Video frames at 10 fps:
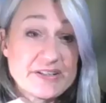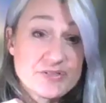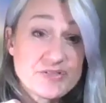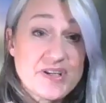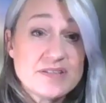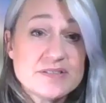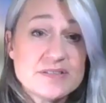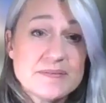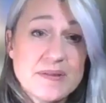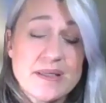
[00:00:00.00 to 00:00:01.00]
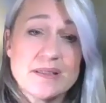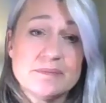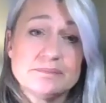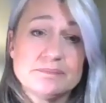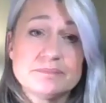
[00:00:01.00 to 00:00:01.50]
Short answer is yes.
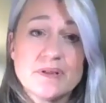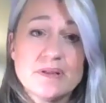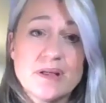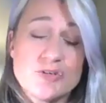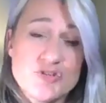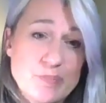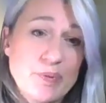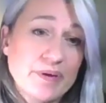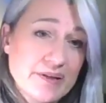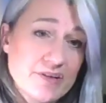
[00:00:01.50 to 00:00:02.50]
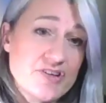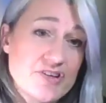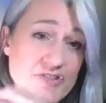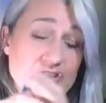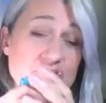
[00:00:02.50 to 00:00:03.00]
I'd also point out that
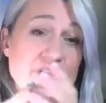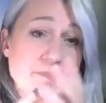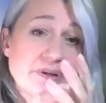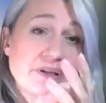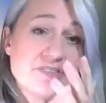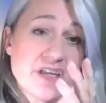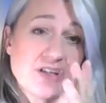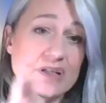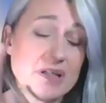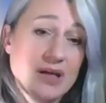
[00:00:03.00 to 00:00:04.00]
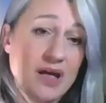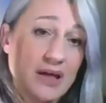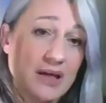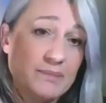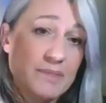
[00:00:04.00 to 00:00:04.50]
Citizens Assembly is actually
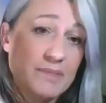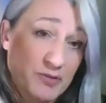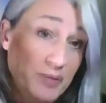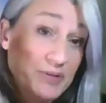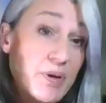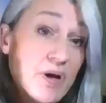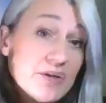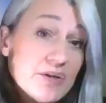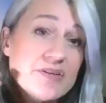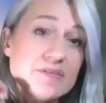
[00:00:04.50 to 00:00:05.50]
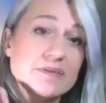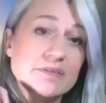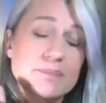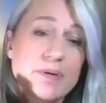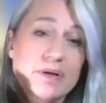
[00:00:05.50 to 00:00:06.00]
a adopted policy of the
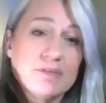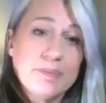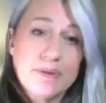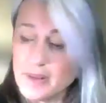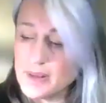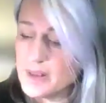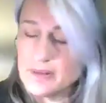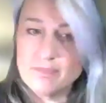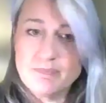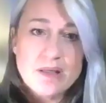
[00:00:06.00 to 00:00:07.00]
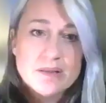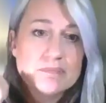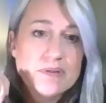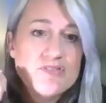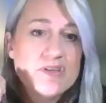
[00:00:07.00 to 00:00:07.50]
Green Party of PEI.
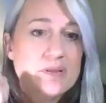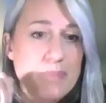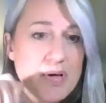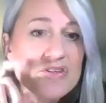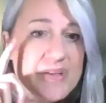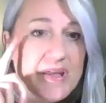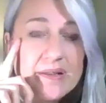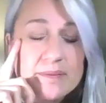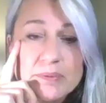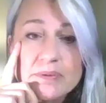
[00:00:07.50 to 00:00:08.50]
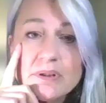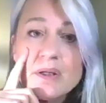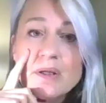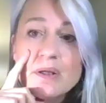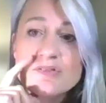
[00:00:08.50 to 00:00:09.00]
It's in the policy handbook,
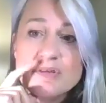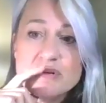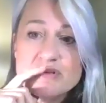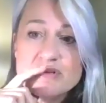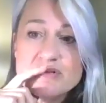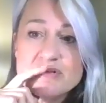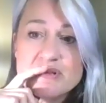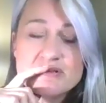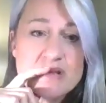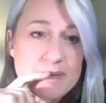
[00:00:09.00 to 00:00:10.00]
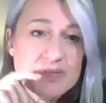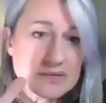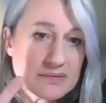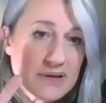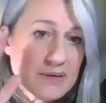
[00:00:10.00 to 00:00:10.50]
so it's
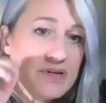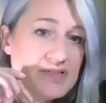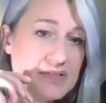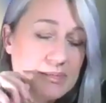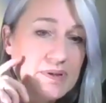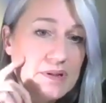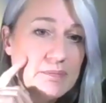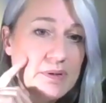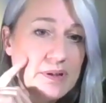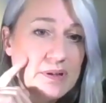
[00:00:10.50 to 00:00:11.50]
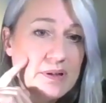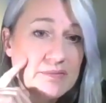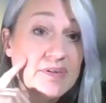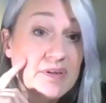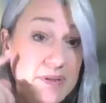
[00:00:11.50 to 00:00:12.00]
absolutely a piece that we
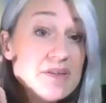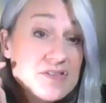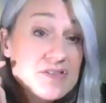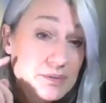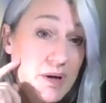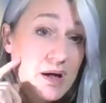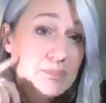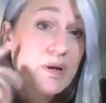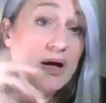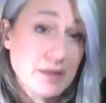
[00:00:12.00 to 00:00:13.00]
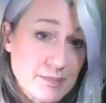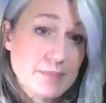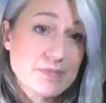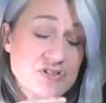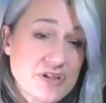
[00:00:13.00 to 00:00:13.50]
have committed to our party
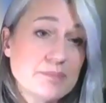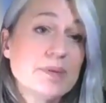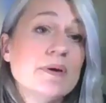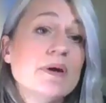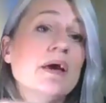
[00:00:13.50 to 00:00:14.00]
membership